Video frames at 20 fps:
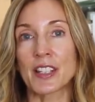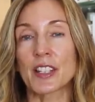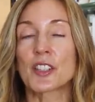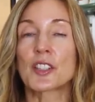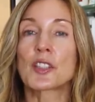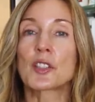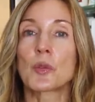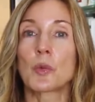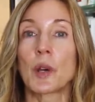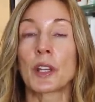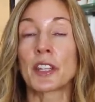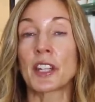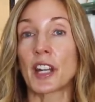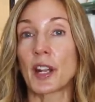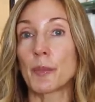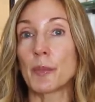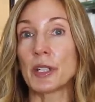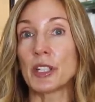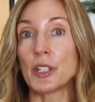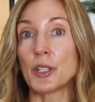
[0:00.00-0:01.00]
This is the one that
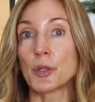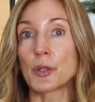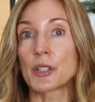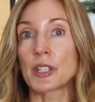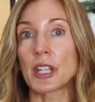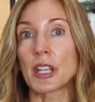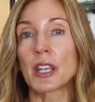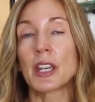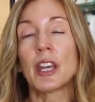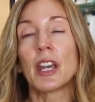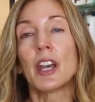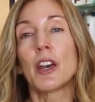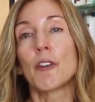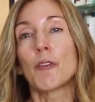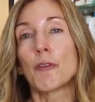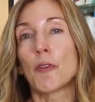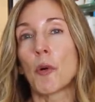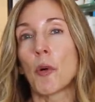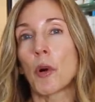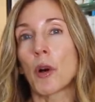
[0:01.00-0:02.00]
I've been using
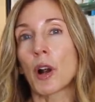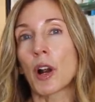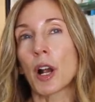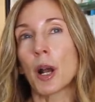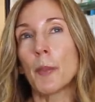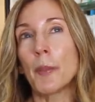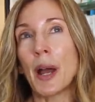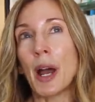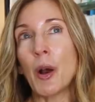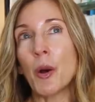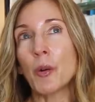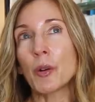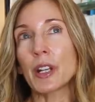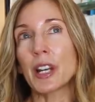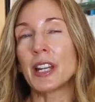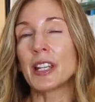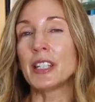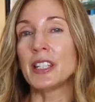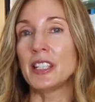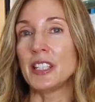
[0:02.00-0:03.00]
for
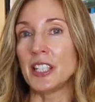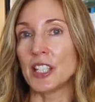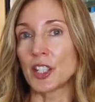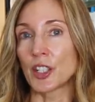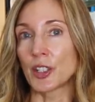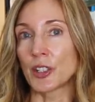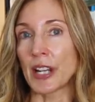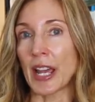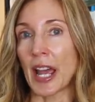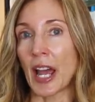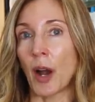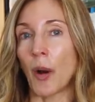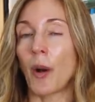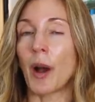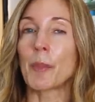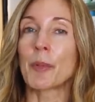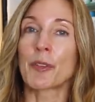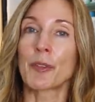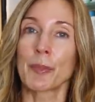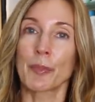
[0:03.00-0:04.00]
about a year now.